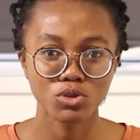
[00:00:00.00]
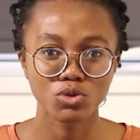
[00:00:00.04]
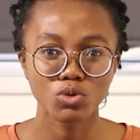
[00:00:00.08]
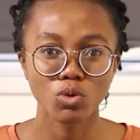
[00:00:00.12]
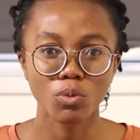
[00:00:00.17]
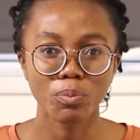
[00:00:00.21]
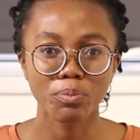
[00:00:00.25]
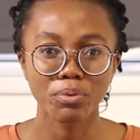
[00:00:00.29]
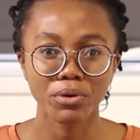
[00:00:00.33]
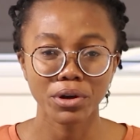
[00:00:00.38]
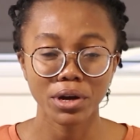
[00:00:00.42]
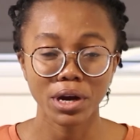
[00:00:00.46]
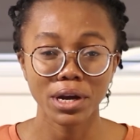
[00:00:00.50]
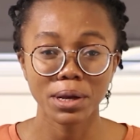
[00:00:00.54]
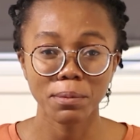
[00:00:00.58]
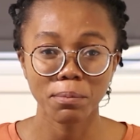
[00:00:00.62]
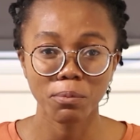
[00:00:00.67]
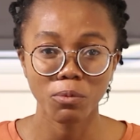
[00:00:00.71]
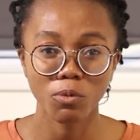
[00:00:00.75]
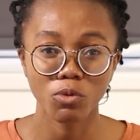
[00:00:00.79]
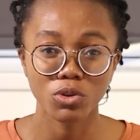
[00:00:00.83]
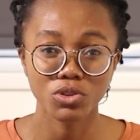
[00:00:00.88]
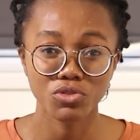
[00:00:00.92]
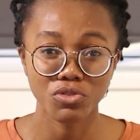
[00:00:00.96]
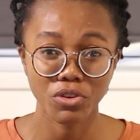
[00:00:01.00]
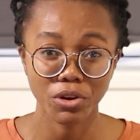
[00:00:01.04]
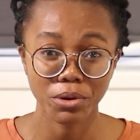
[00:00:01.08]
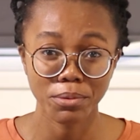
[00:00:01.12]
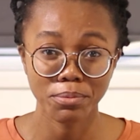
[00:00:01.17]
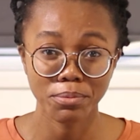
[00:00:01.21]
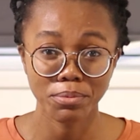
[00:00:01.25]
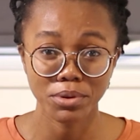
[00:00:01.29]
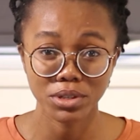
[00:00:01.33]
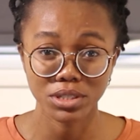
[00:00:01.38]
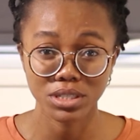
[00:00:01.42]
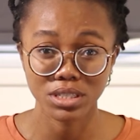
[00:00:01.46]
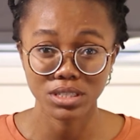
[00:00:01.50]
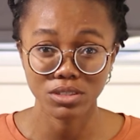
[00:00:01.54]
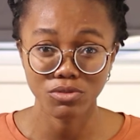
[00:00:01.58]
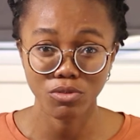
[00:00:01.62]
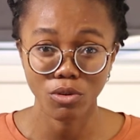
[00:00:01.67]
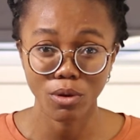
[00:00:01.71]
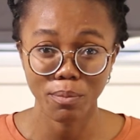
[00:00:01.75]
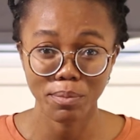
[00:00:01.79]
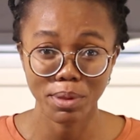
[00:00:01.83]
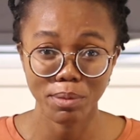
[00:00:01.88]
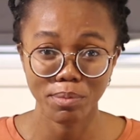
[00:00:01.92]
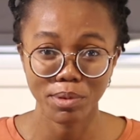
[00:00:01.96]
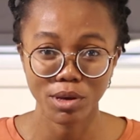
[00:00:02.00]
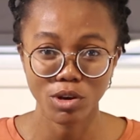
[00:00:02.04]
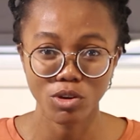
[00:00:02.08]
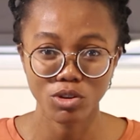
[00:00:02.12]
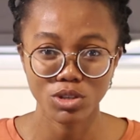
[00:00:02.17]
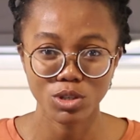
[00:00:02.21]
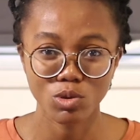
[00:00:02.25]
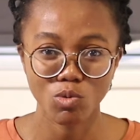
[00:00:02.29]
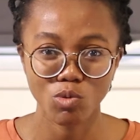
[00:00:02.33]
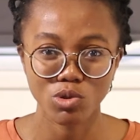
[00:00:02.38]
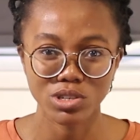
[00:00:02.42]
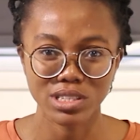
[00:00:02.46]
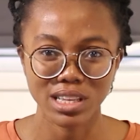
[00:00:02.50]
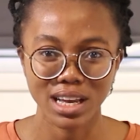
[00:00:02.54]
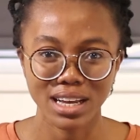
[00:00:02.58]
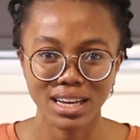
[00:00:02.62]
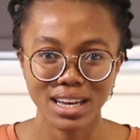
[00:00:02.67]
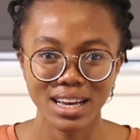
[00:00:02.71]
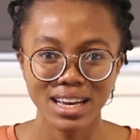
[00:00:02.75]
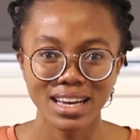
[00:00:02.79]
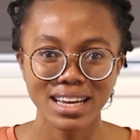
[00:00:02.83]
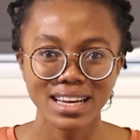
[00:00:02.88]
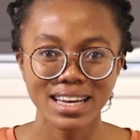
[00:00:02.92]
So, prayer was very important for me because it was like